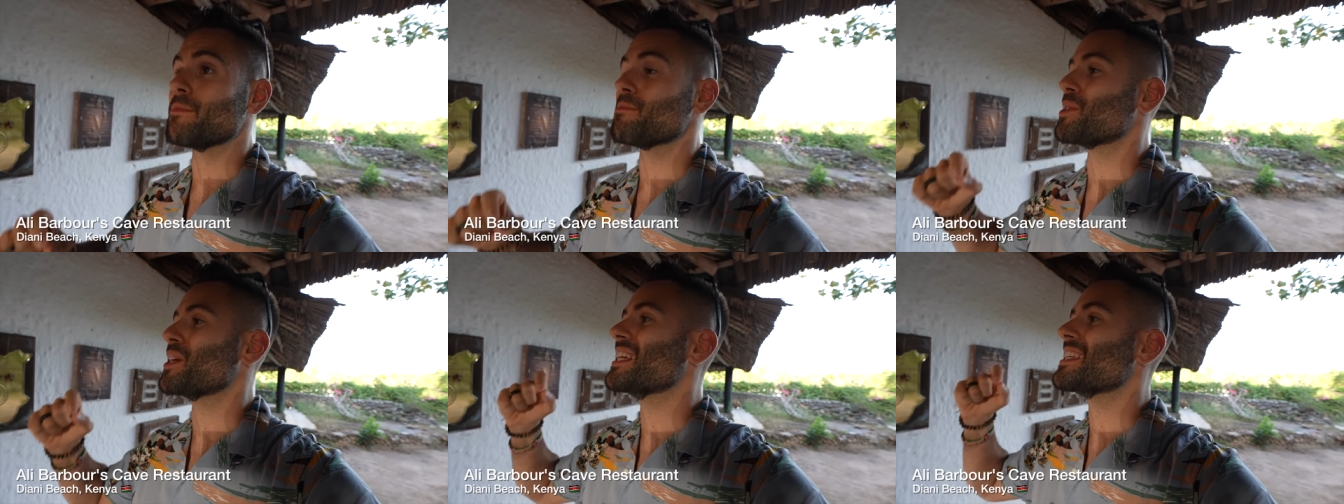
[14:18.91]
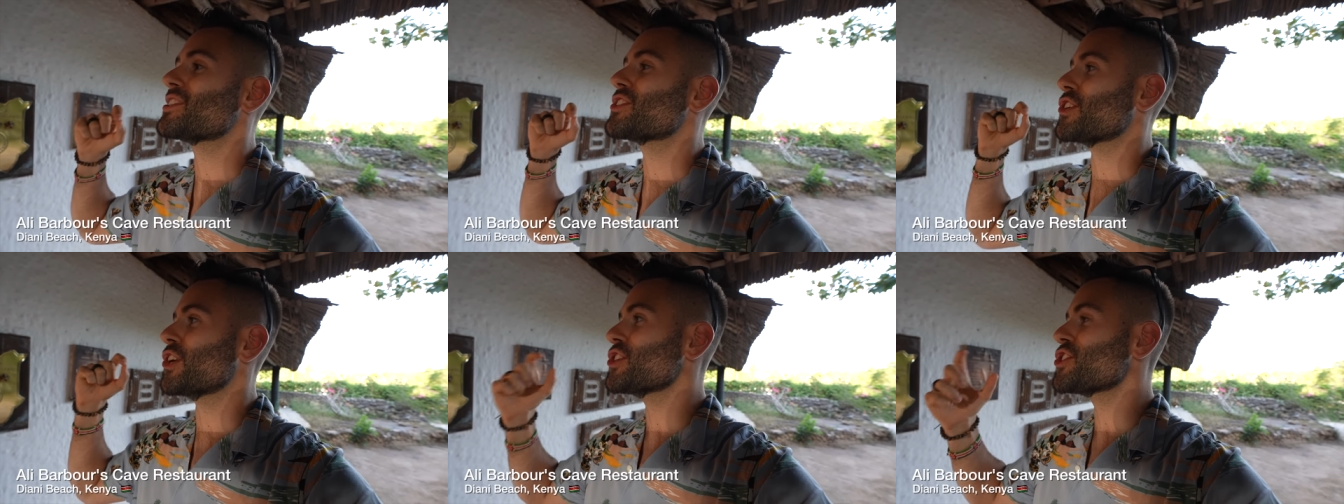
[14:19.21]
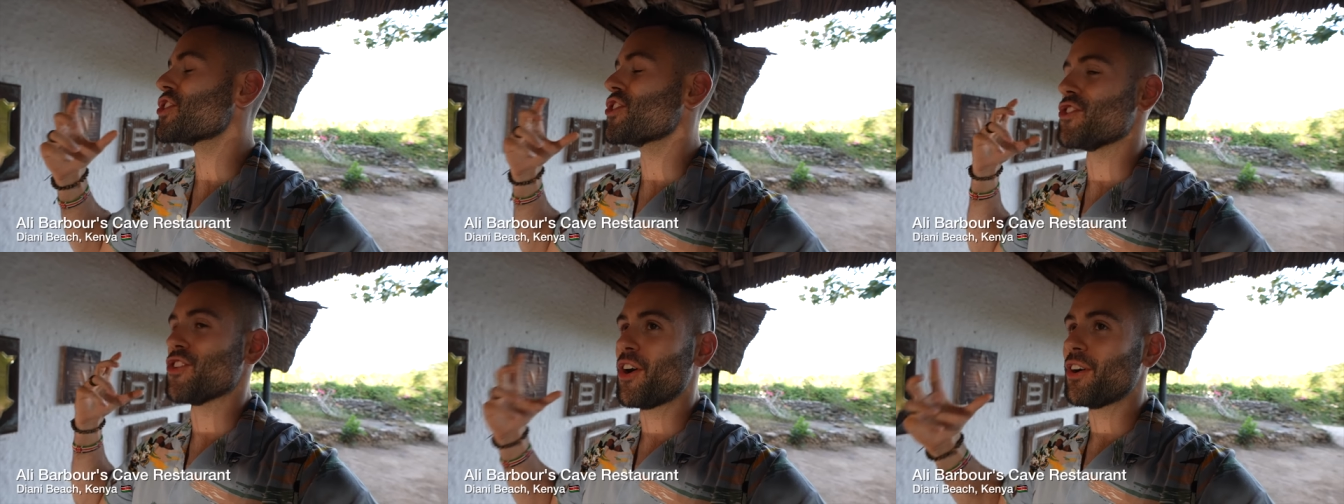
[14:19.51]
but it's
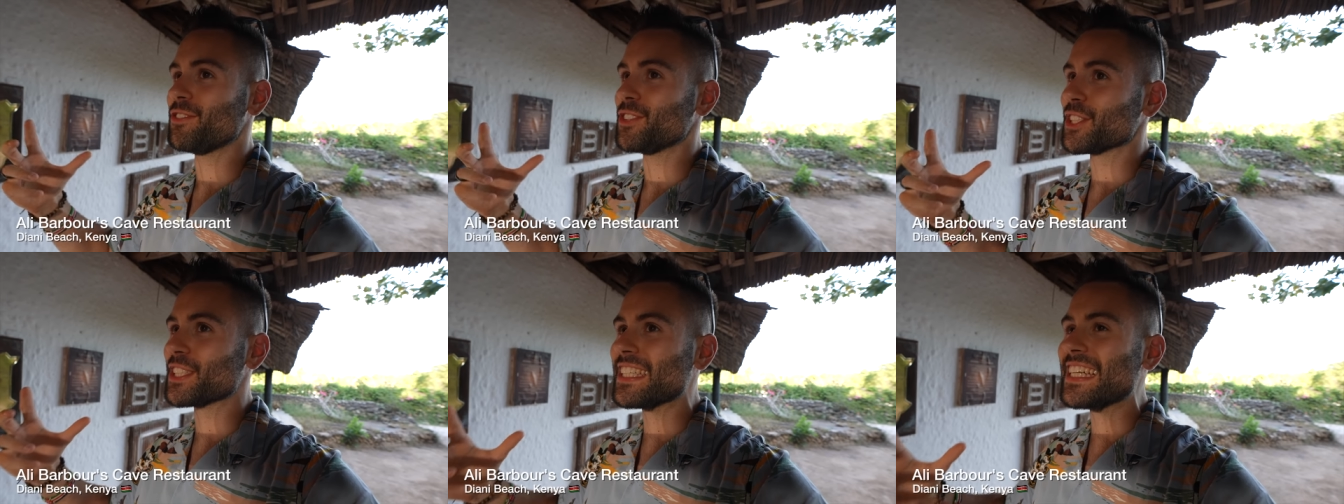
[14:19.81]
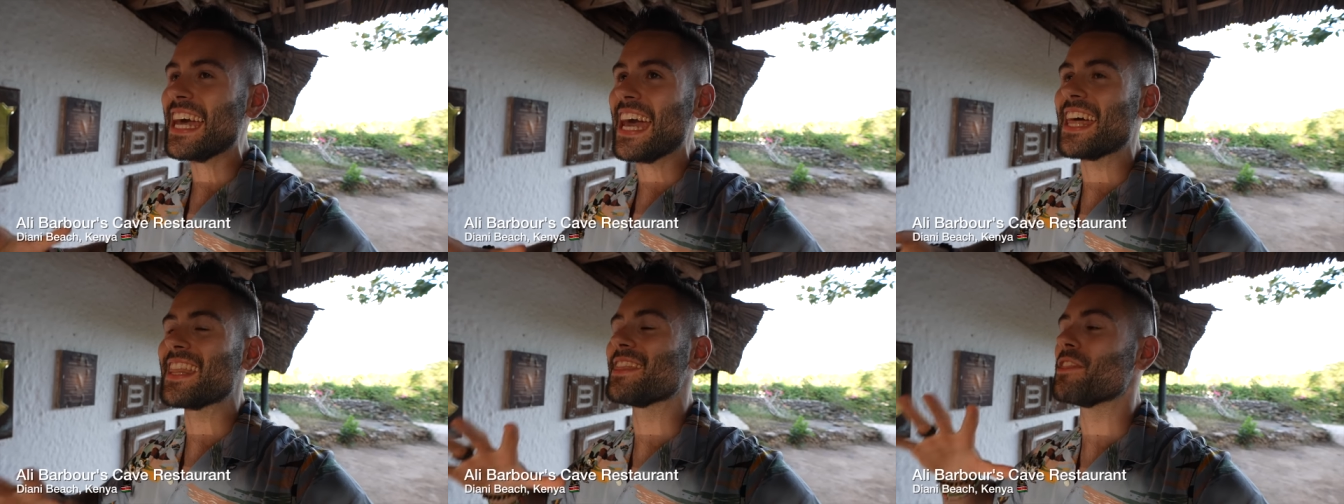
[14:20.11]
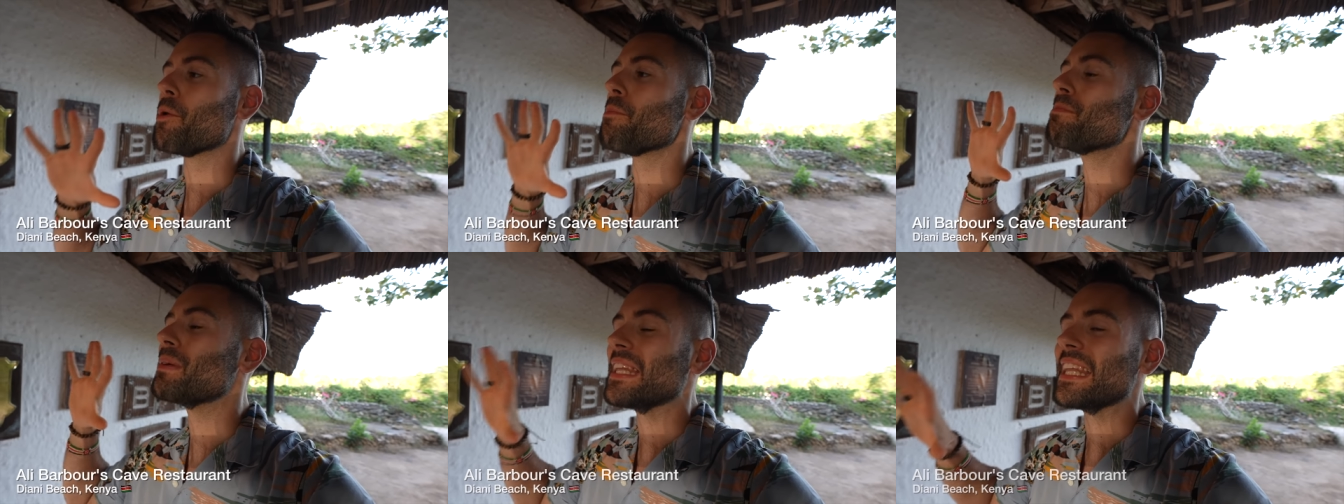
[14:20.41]
such a novelty and
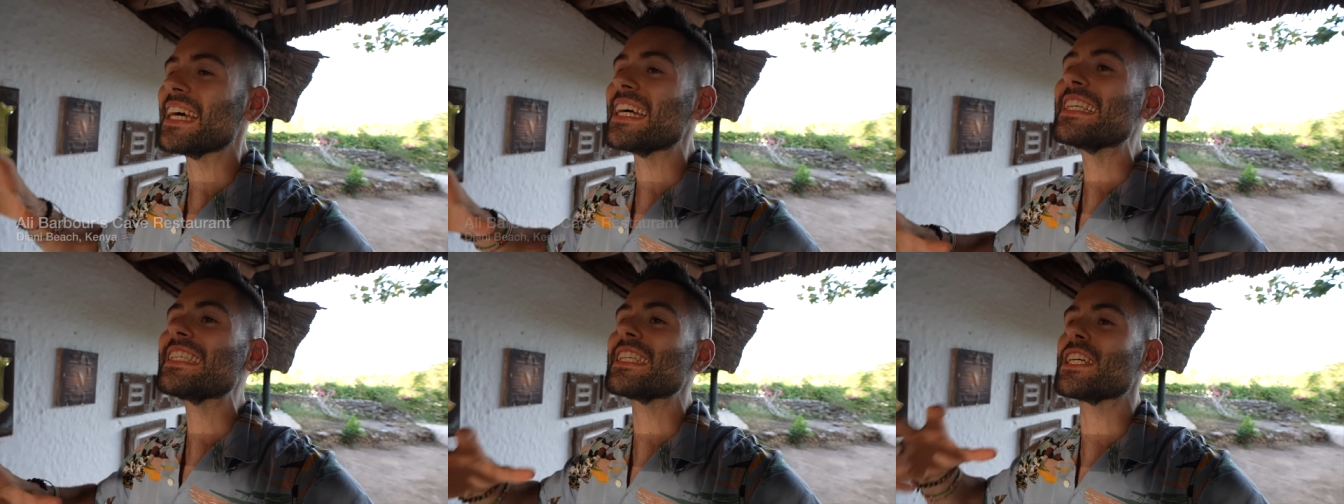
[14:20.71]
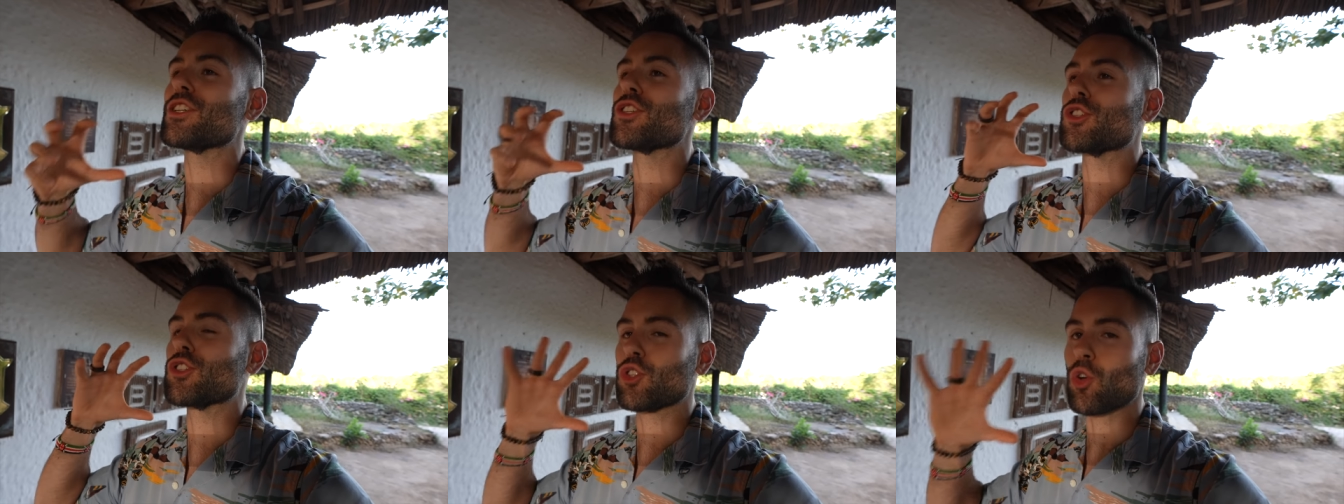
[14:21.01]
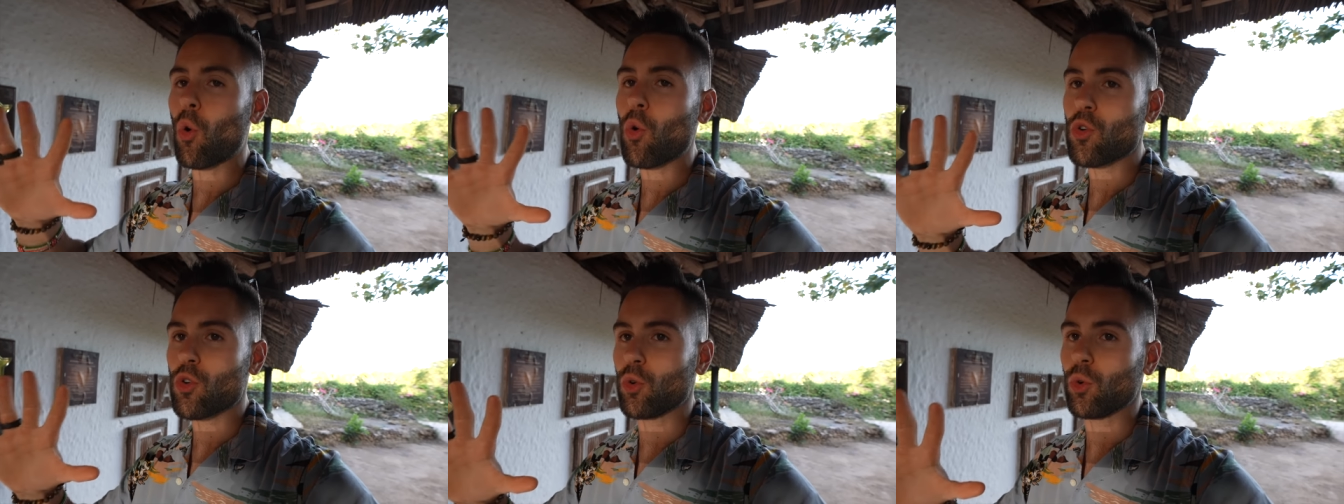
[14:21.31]
the place is
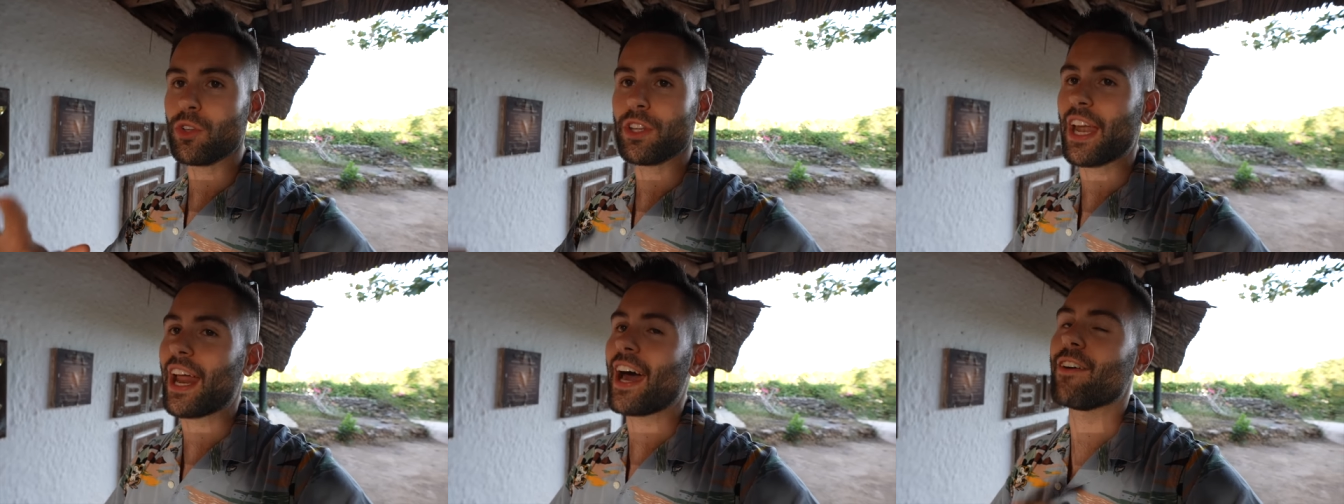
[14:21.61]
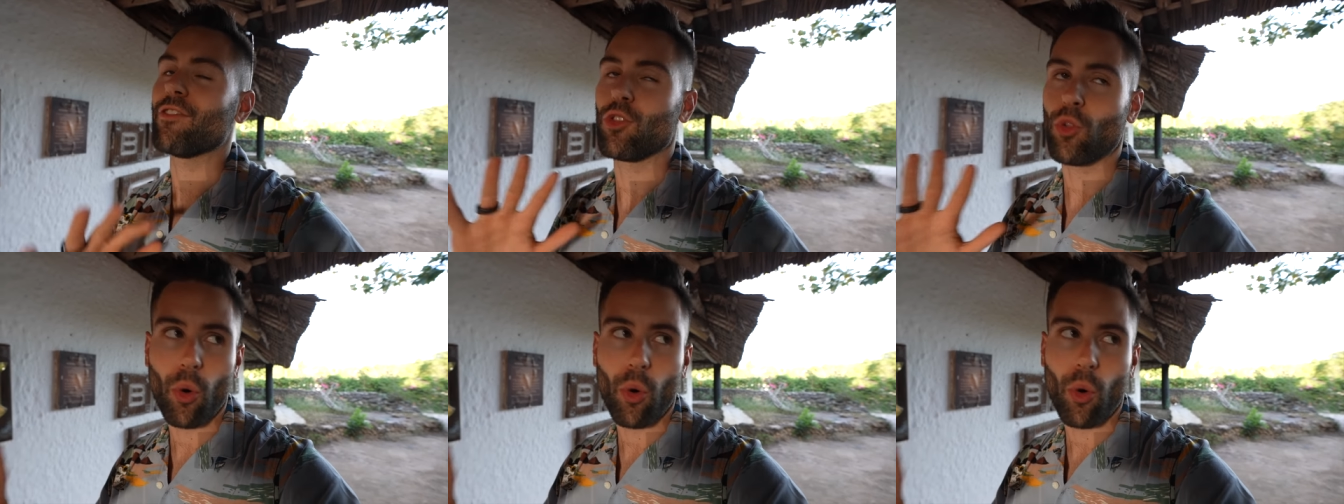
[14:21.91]
so cool that I have